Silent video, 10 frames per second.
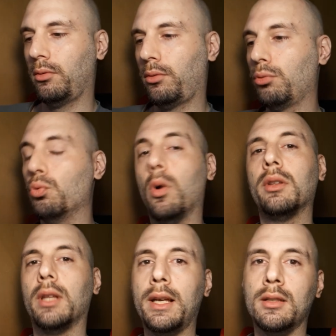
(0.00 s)
through
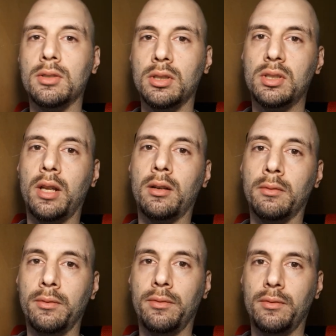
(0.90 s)
one lens instead
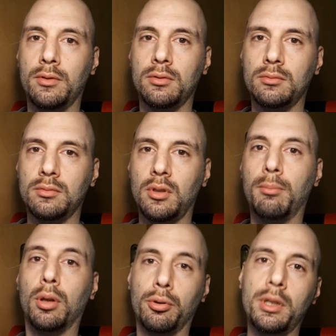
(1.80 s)
of a
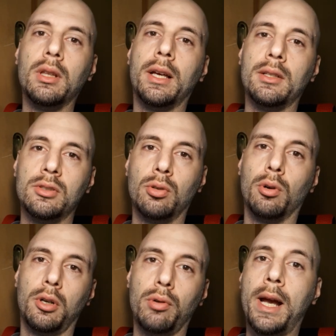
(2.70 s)
blurry lens
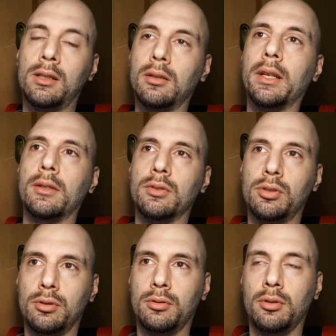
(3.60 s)
or a cracked
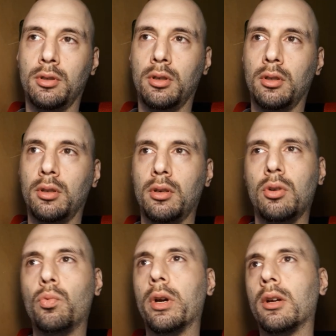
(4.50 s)
lens
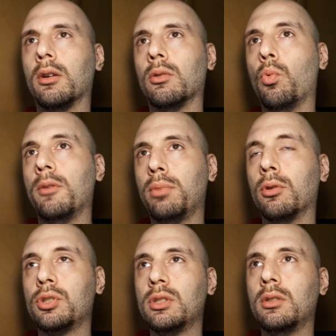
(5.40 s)
where one
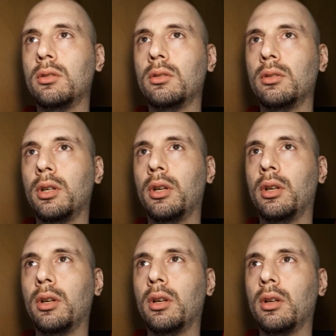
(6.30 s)
person
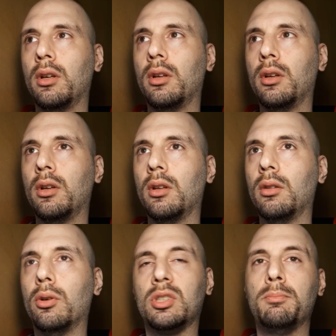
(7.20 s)

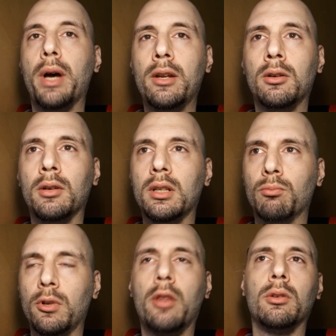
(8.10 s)
looks better and
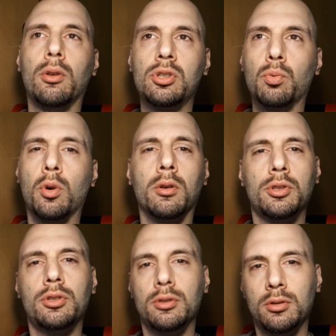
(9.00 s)
another looks
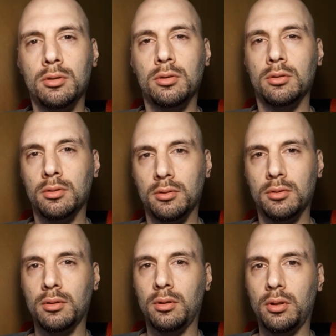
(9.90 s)
worse,
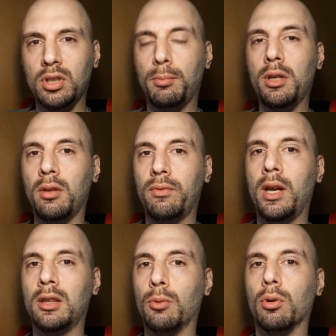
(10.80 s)
despite the
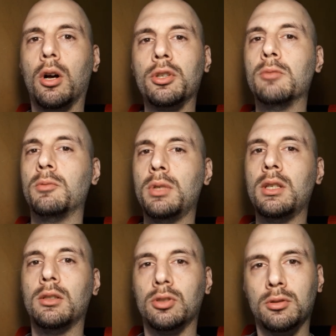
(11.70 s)
fact that we're all human
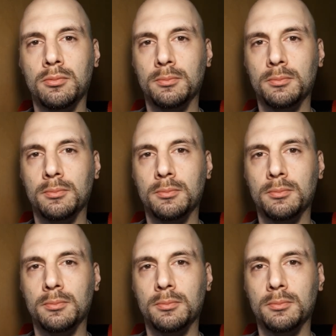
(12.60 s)
beings?